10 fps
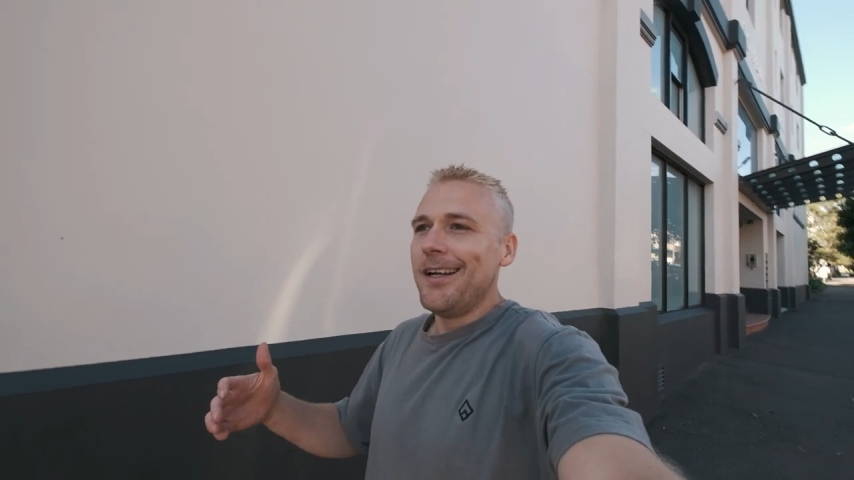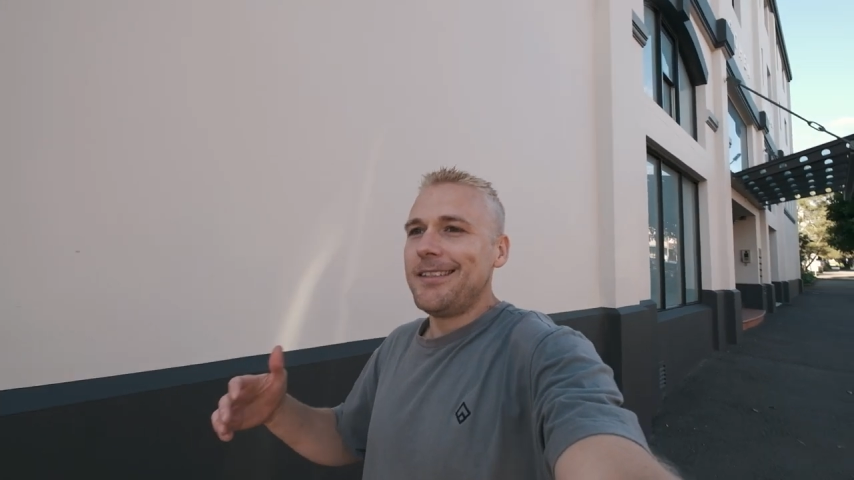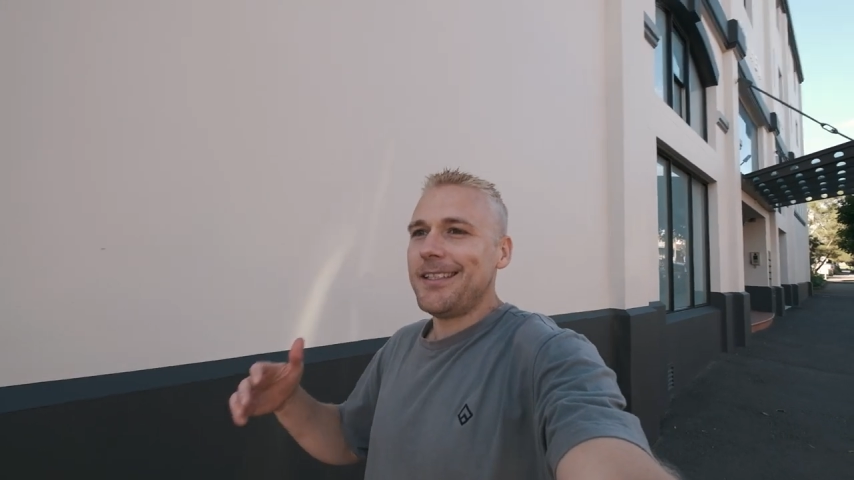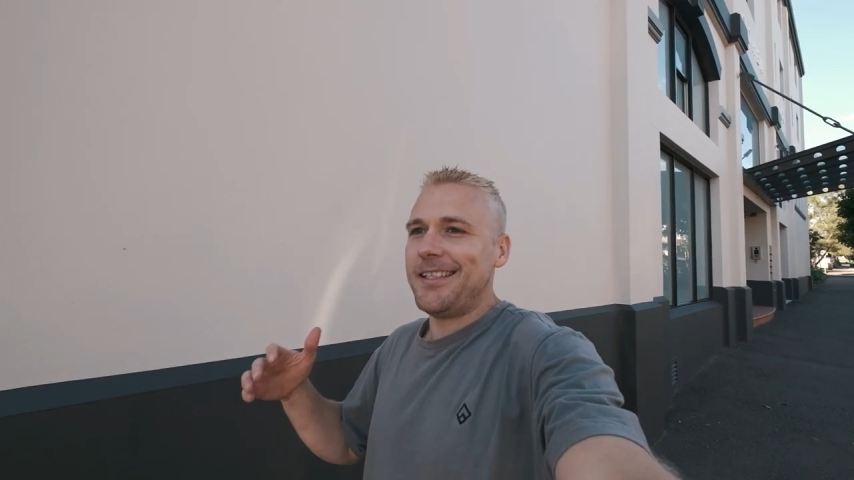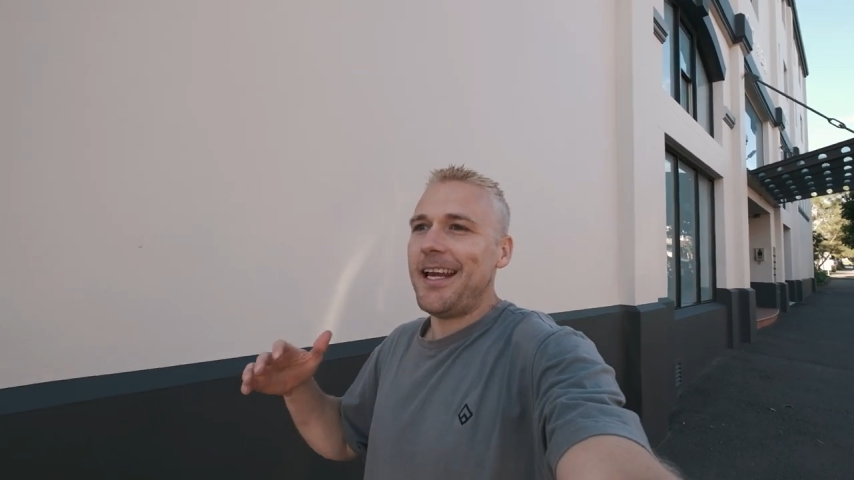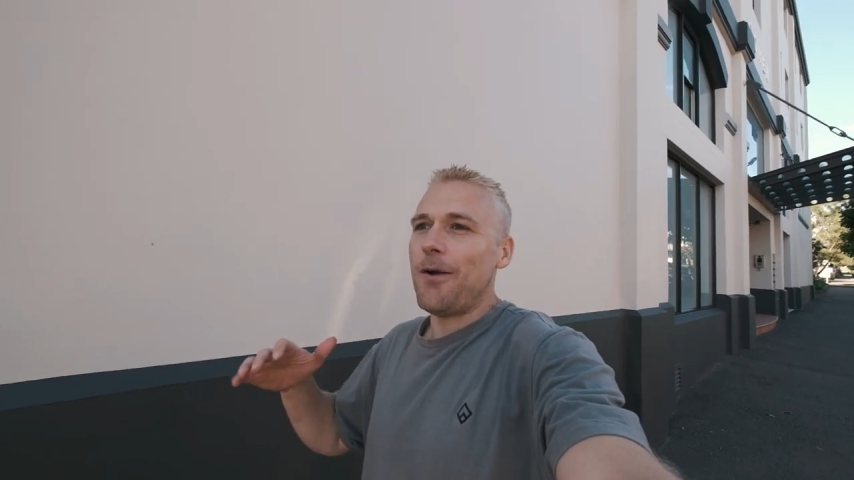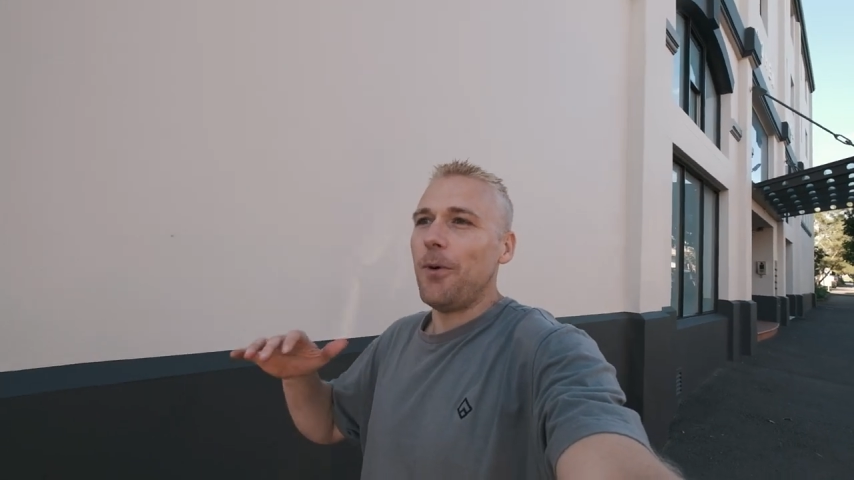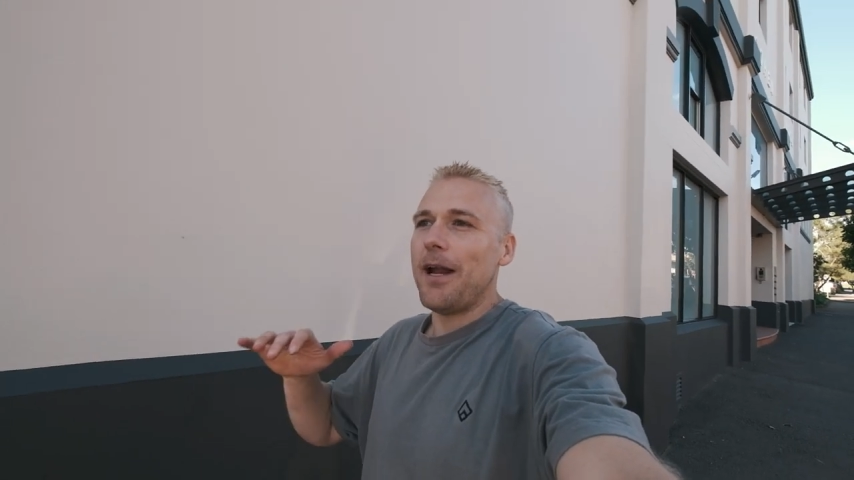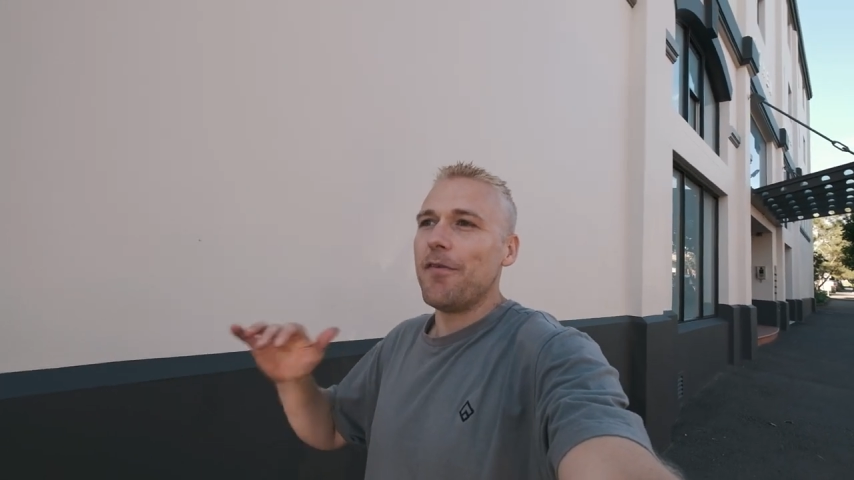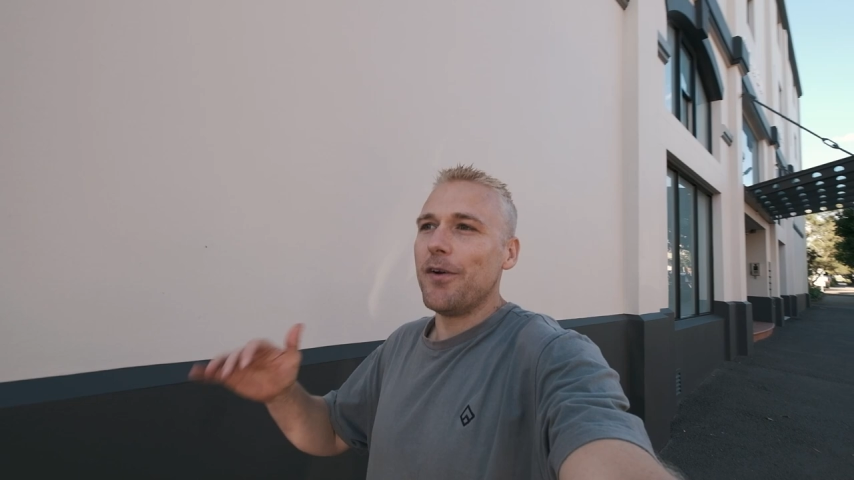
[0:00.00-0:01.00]
Just, yeah,
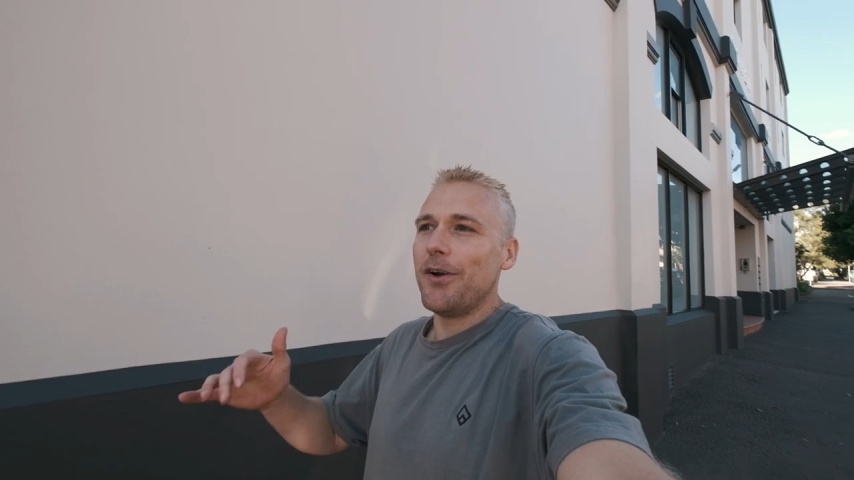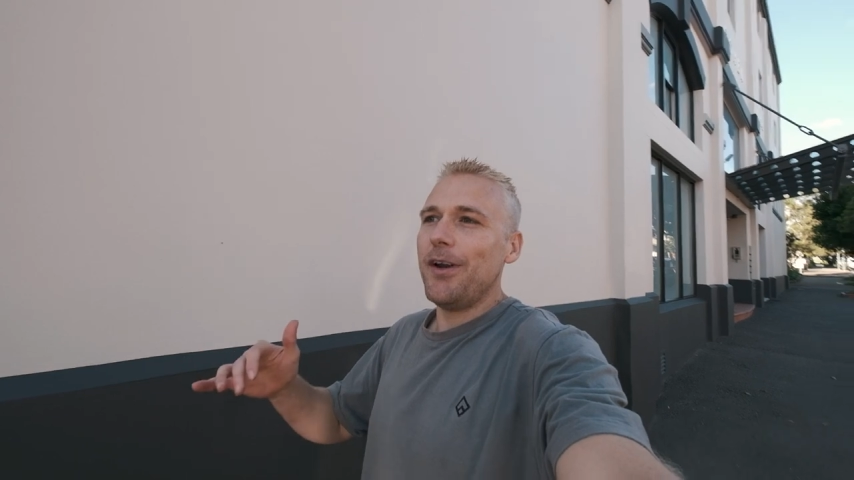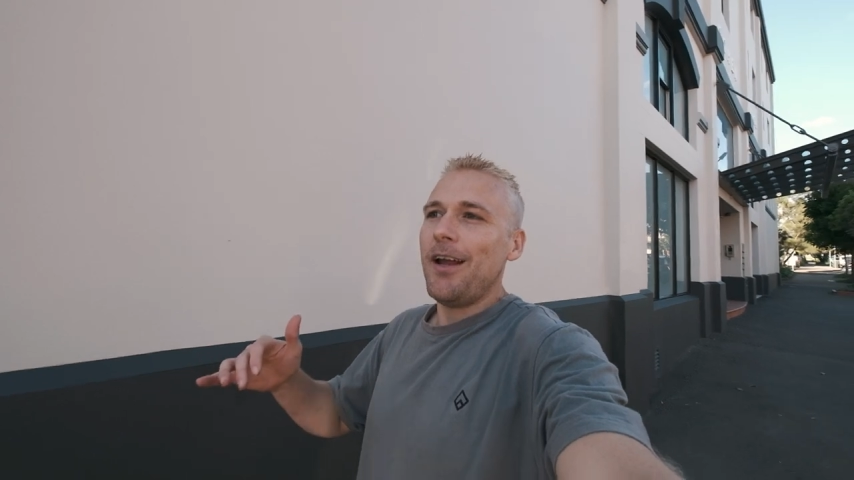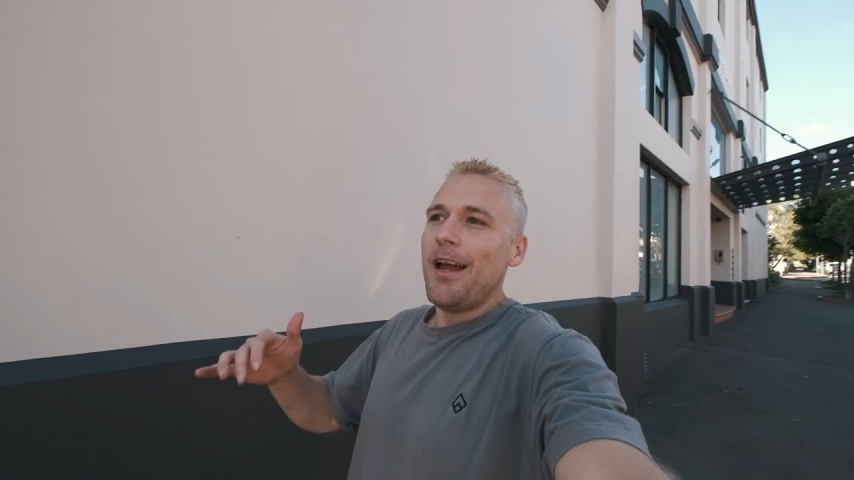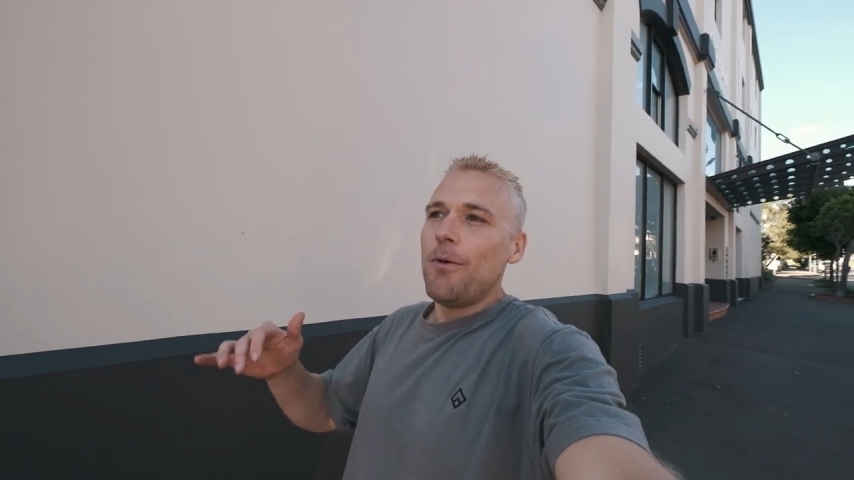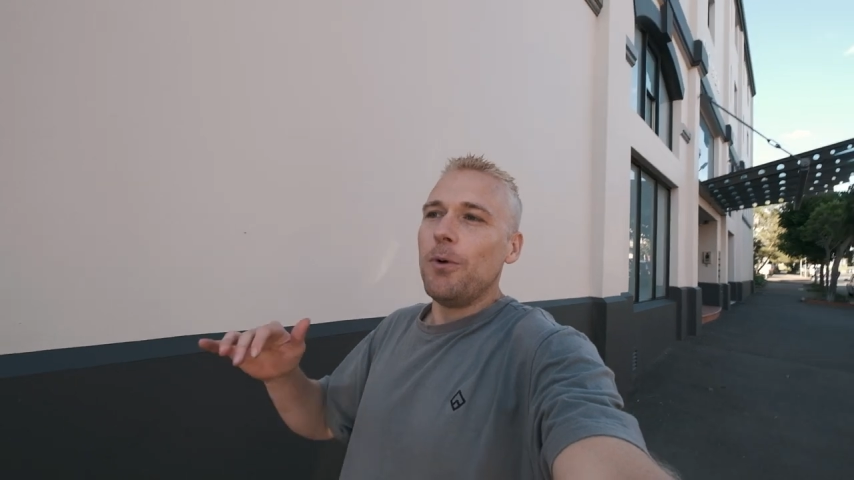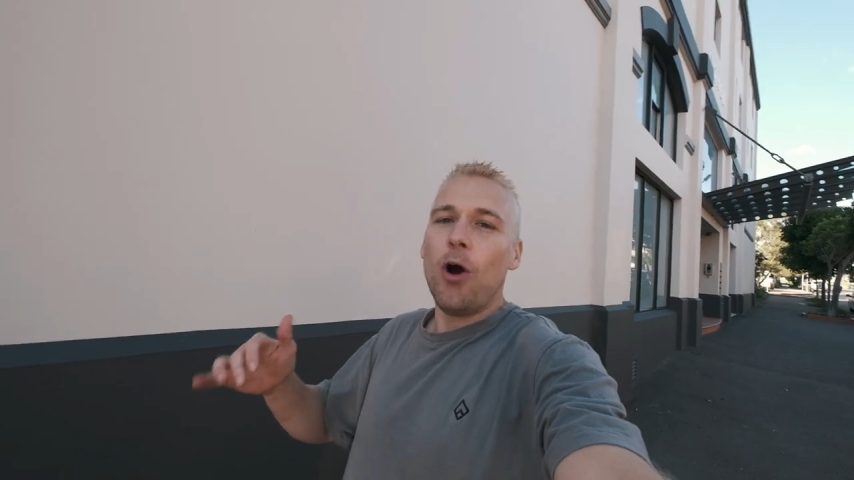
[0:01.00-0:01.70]
whatever will